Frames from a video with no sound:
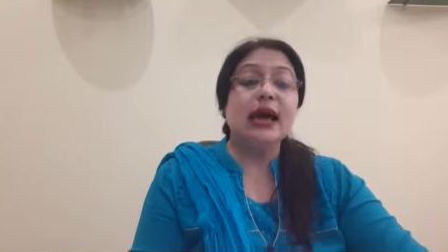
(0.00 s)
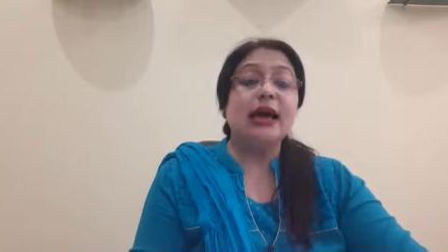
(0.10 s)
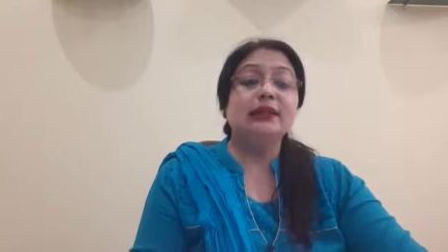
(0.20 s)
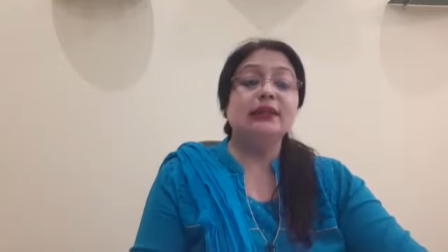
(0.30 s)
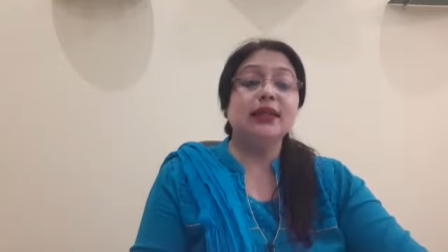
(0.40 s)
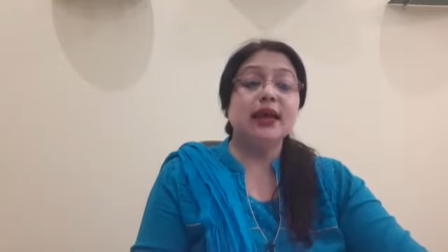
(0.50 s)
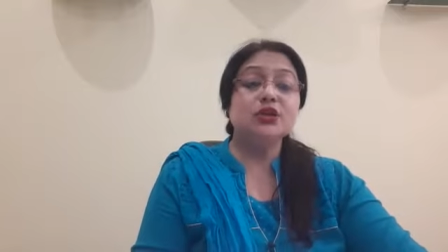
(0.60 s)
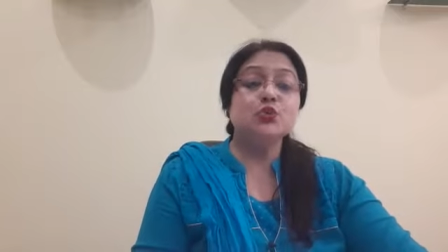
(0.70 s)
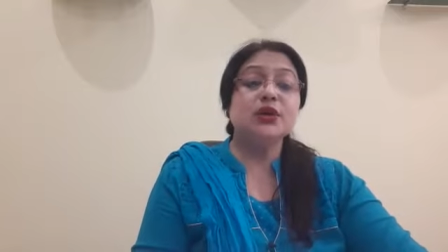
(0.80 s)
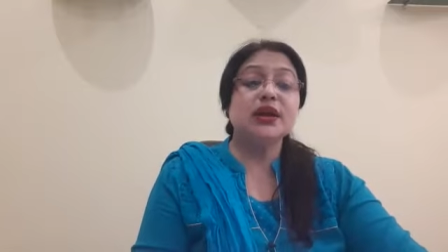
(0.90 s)
at
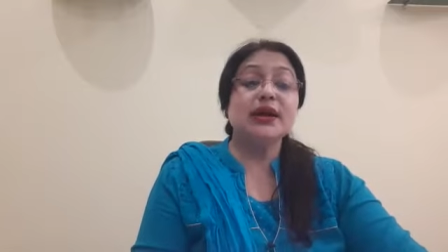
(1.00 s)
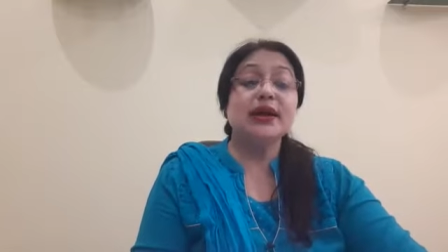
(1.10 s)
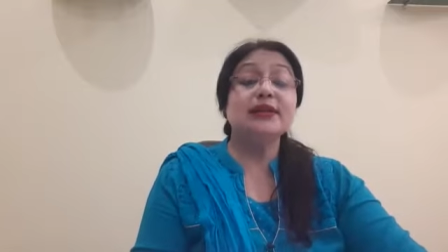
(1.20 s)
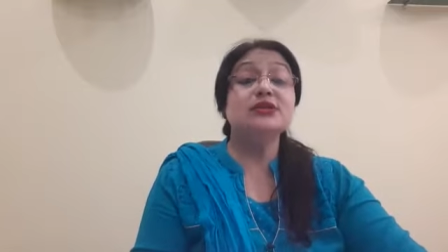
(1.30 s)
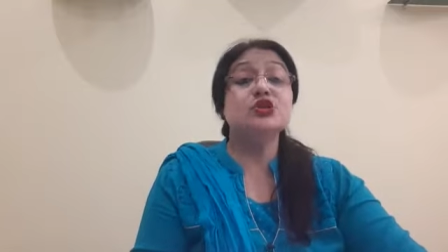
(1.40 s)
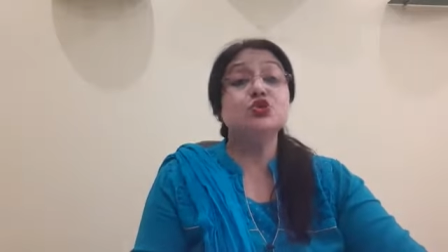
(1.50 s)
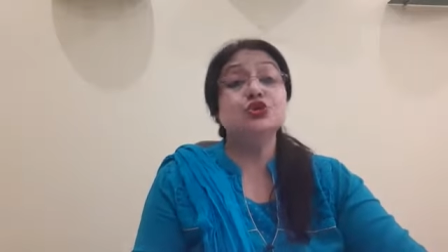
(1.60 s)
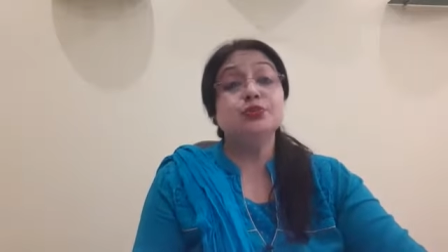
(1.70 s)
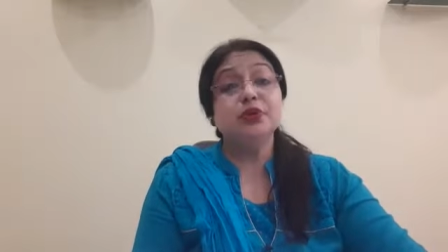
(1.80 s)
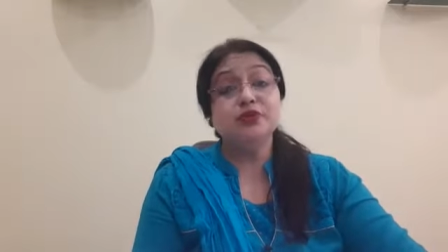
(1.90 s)
that where I had
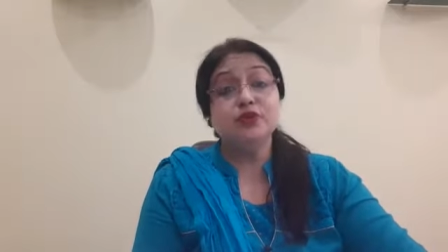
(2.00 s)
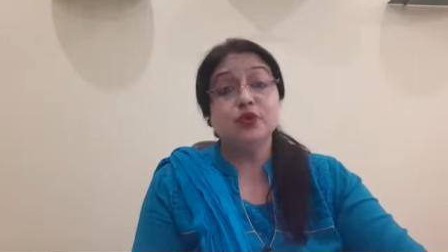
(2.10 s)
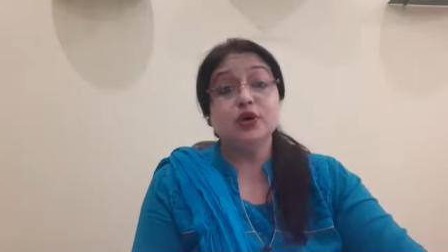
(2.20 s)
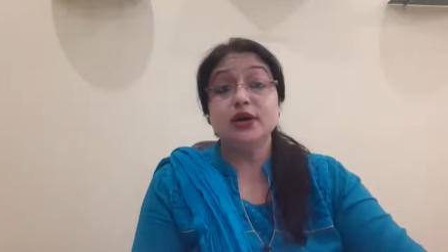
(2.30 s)
stood before.